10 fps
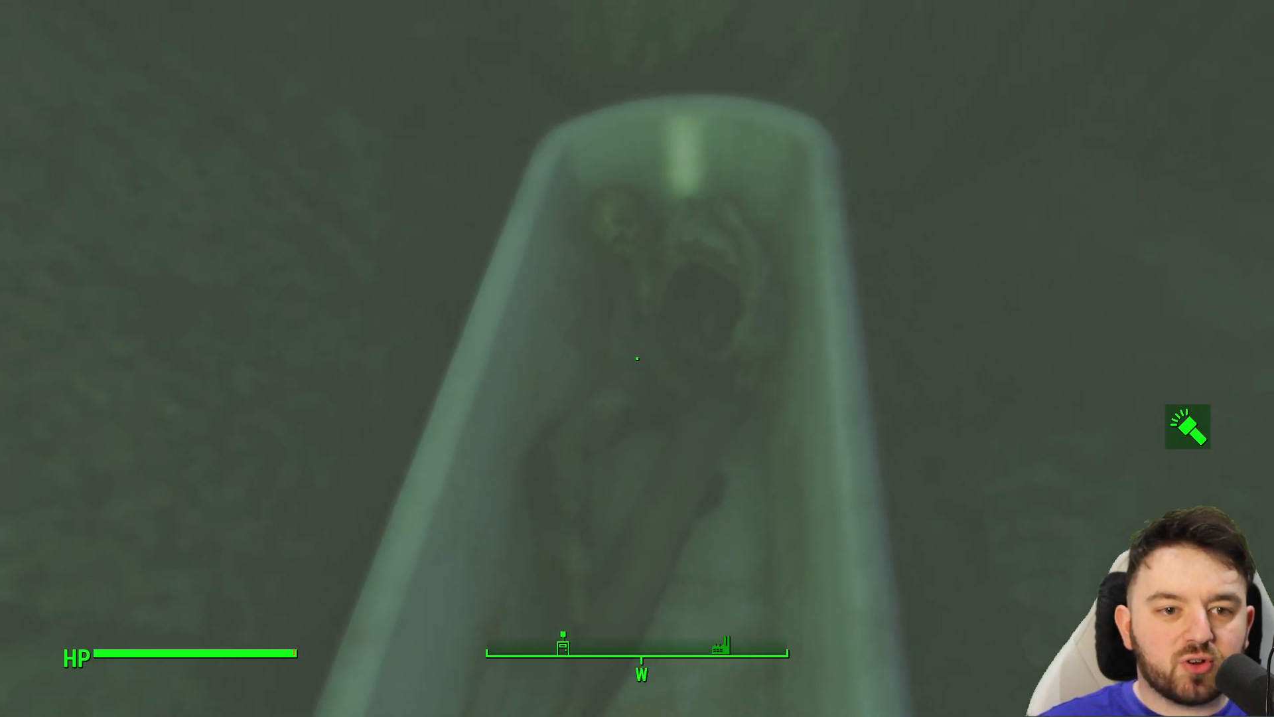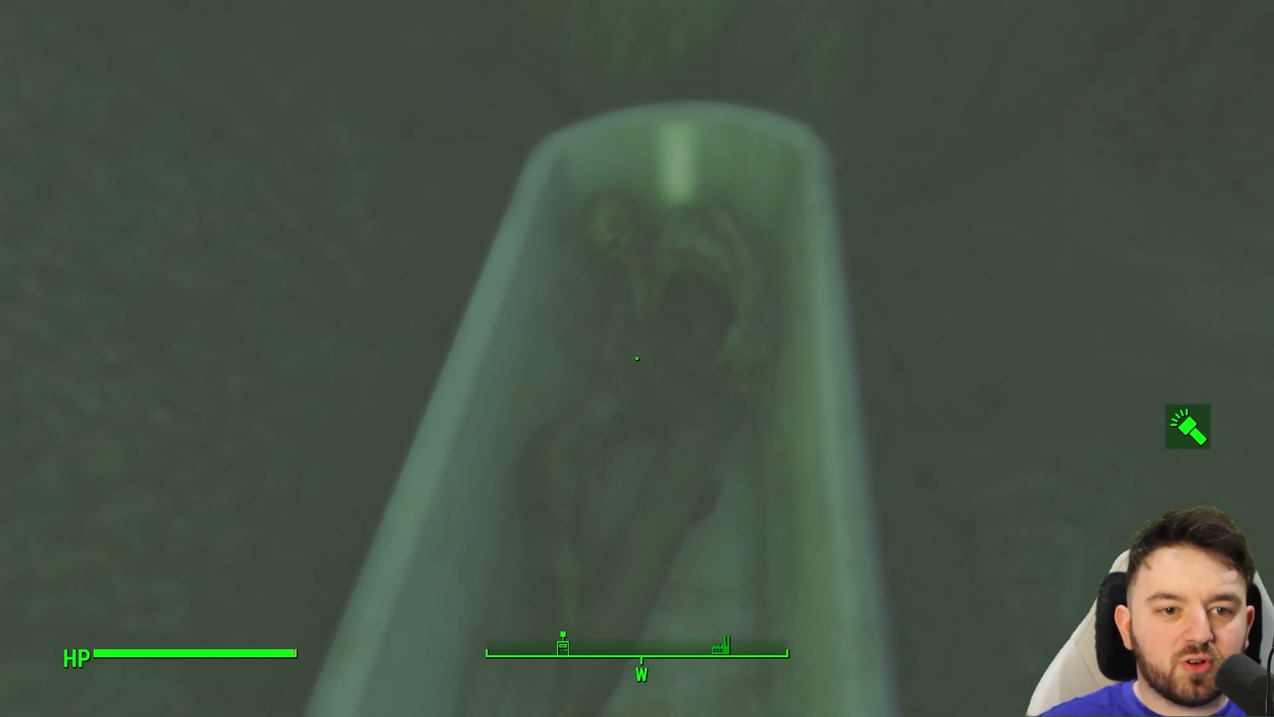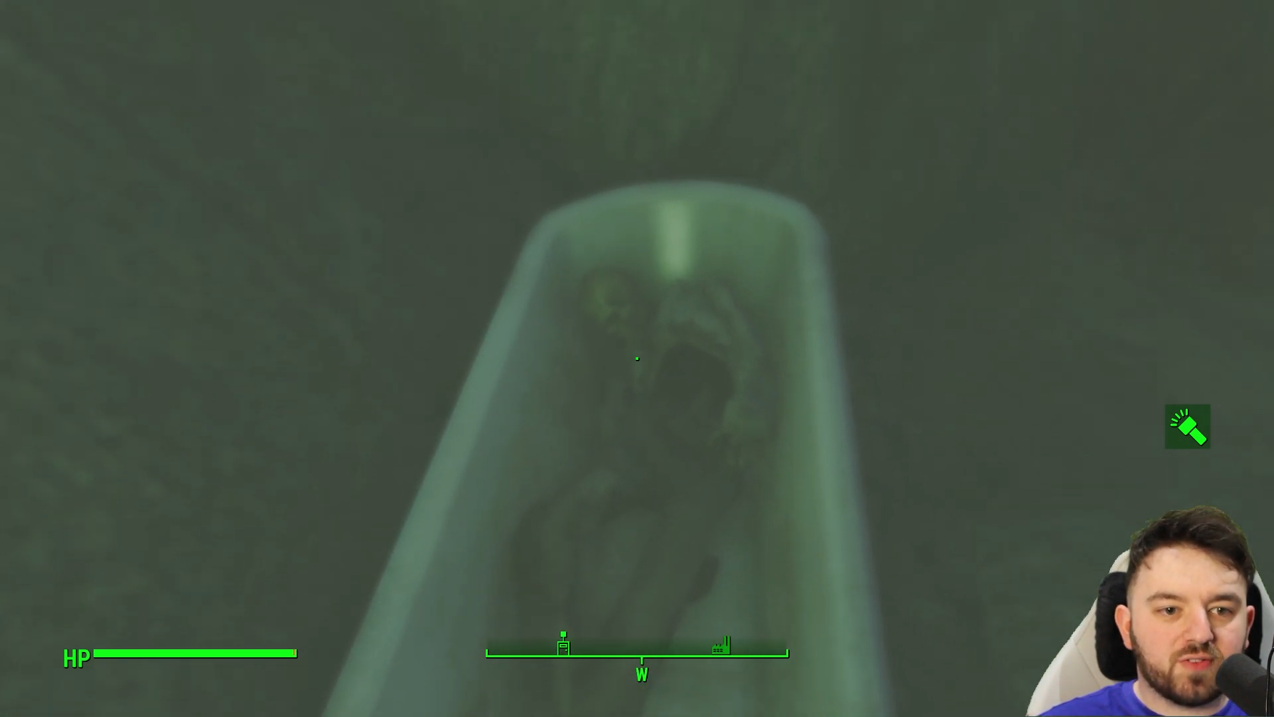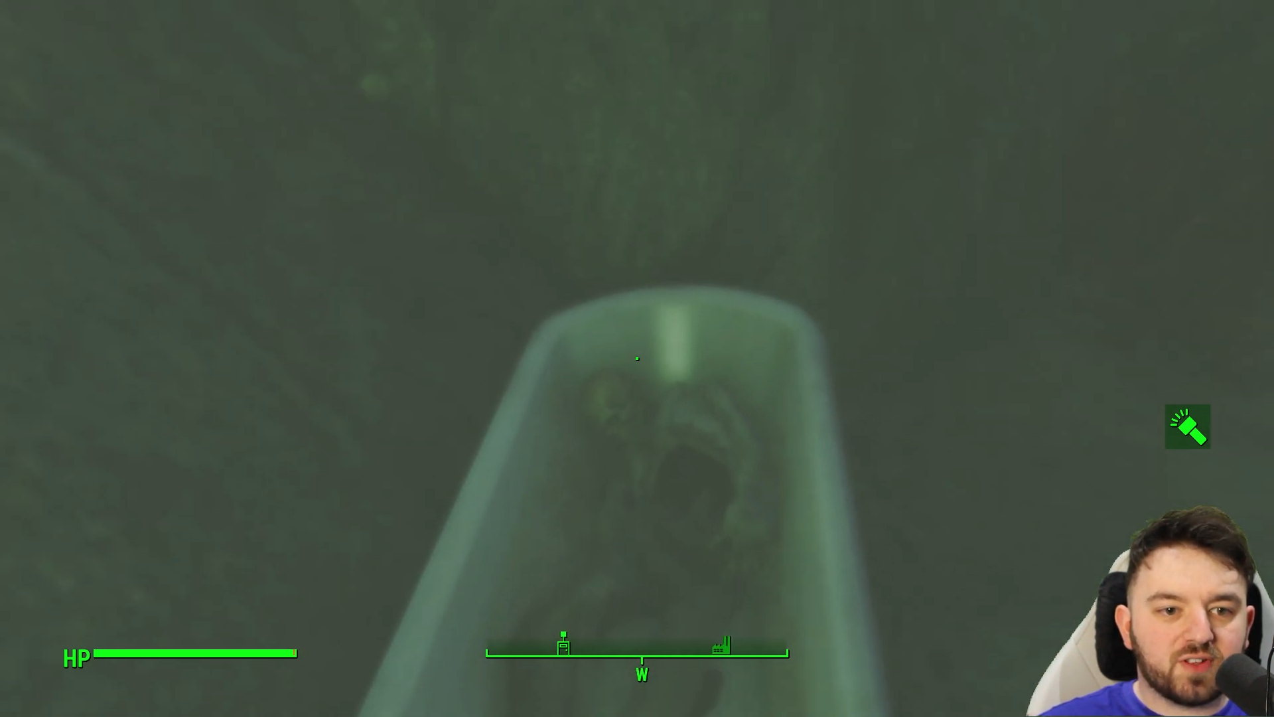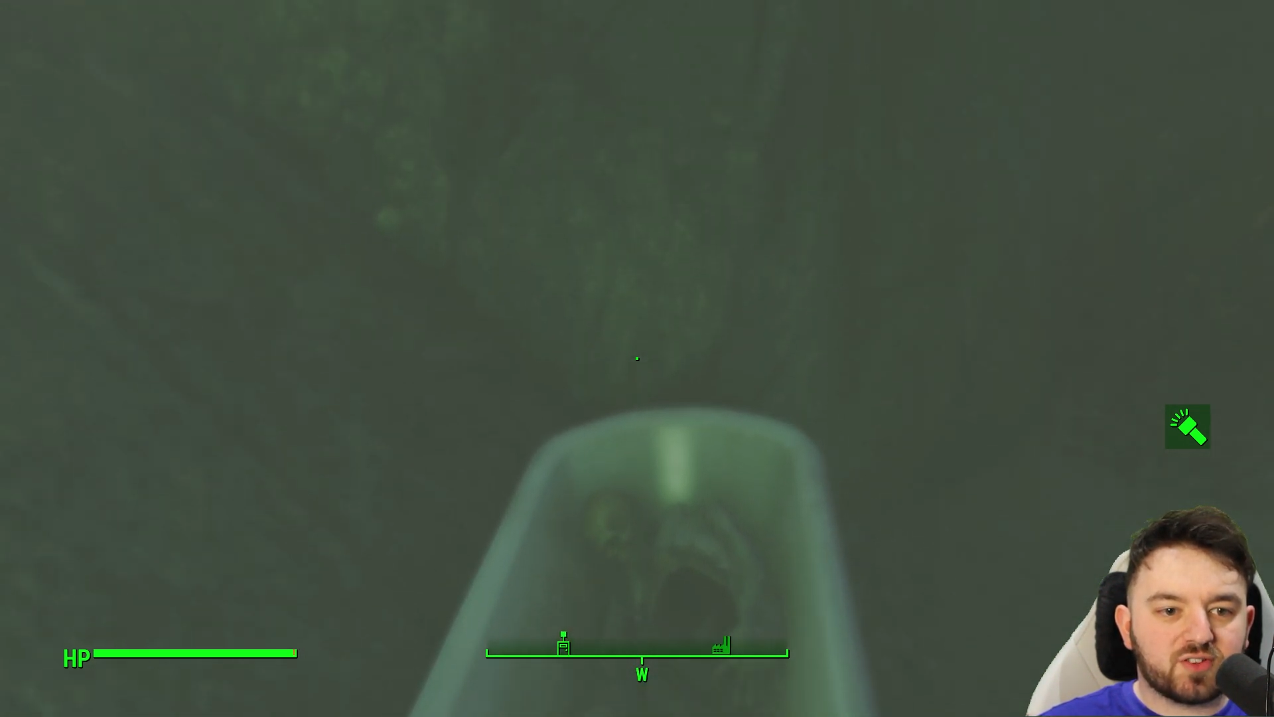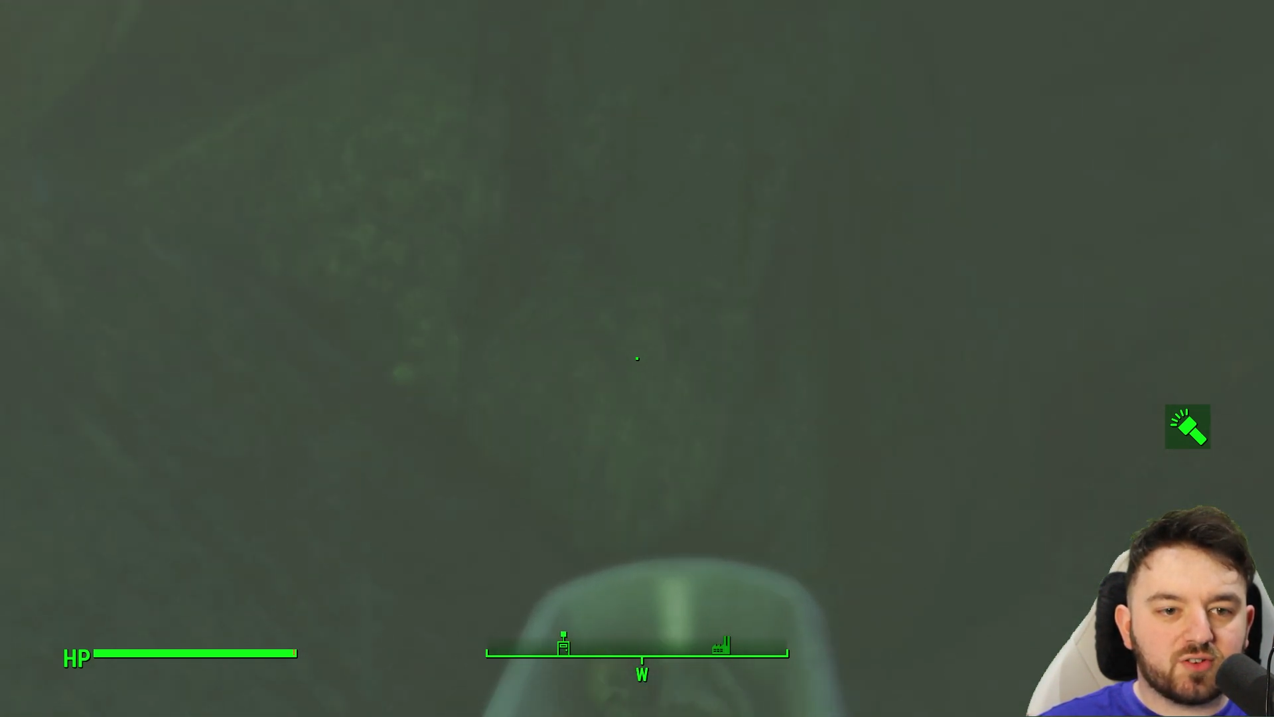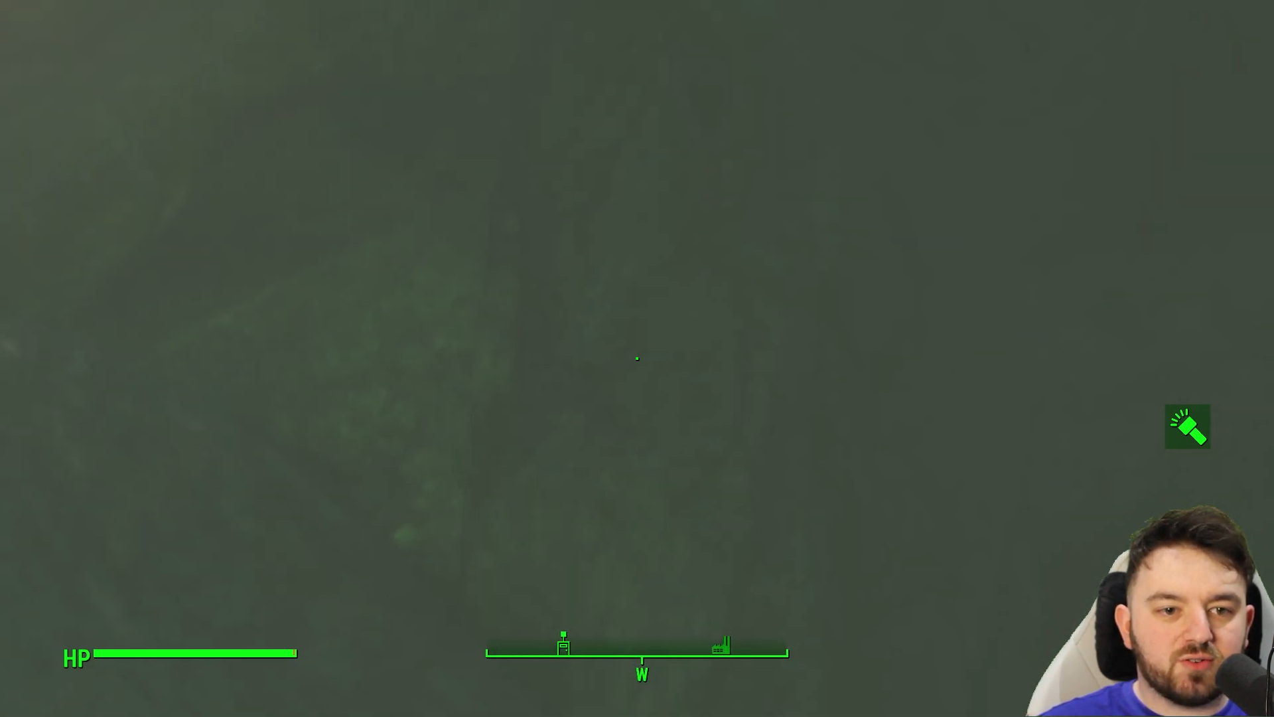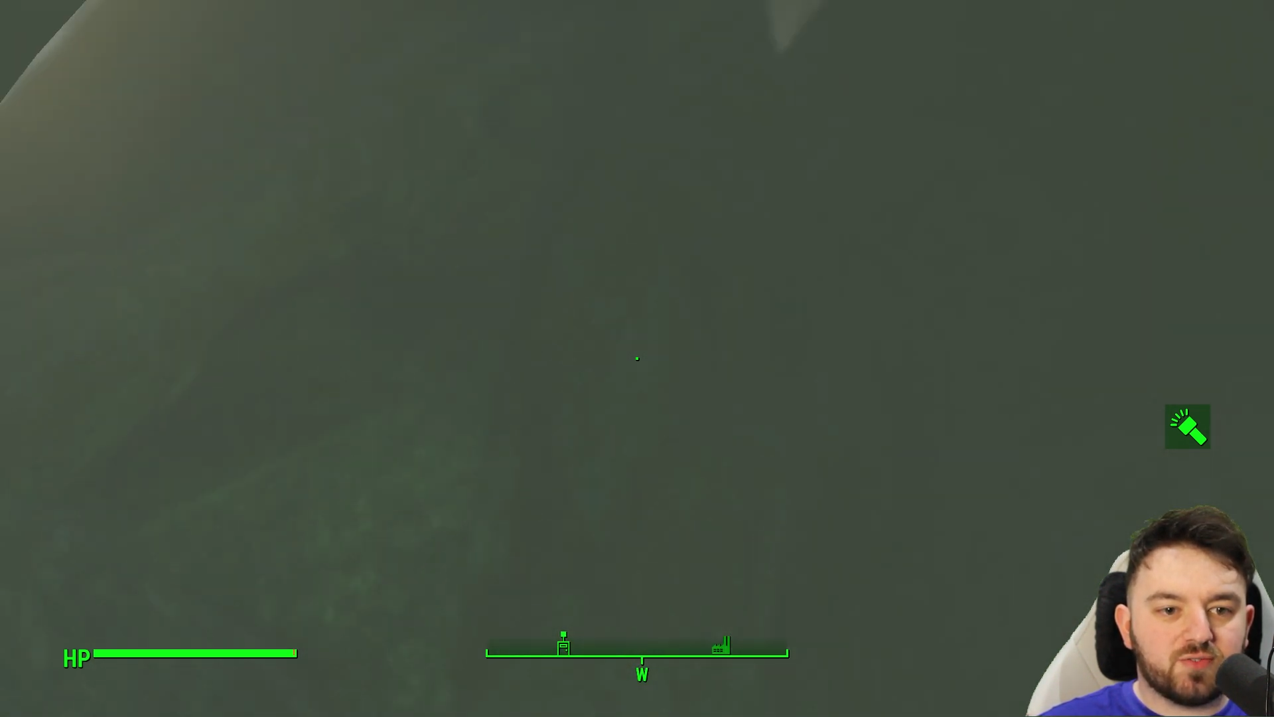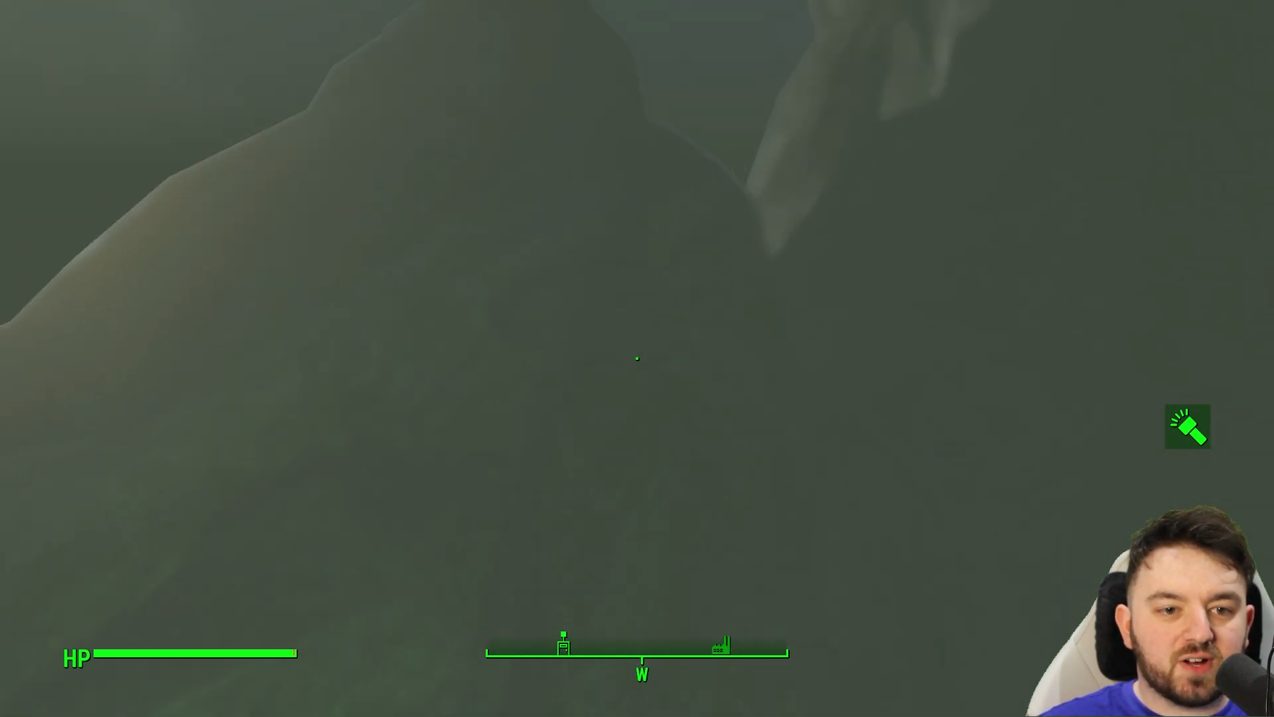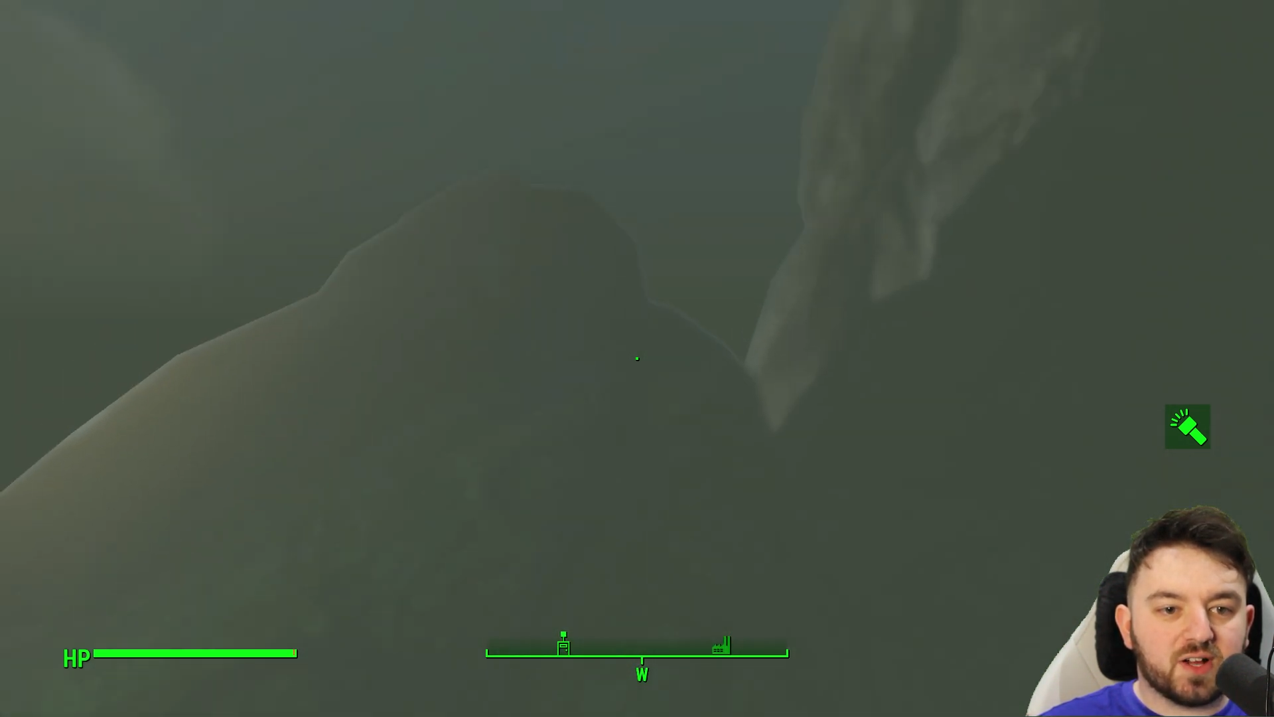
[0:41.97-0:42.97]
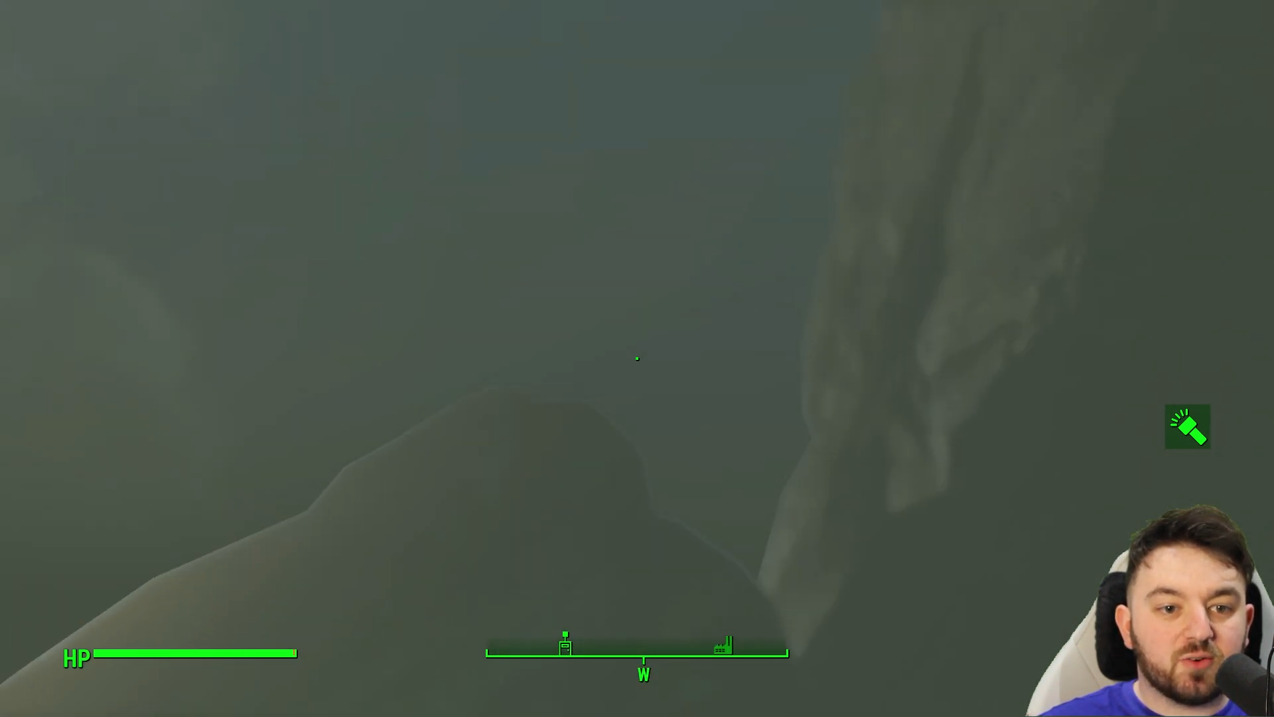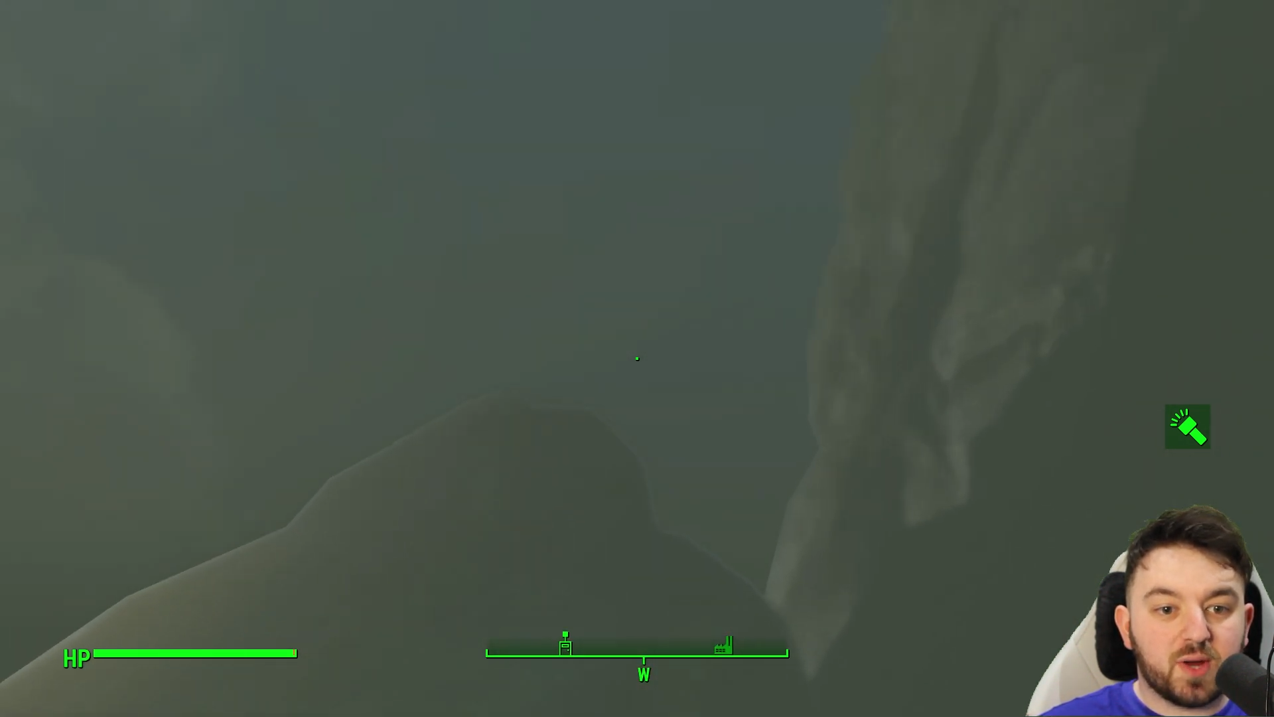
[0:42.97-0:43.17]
on this good fellow?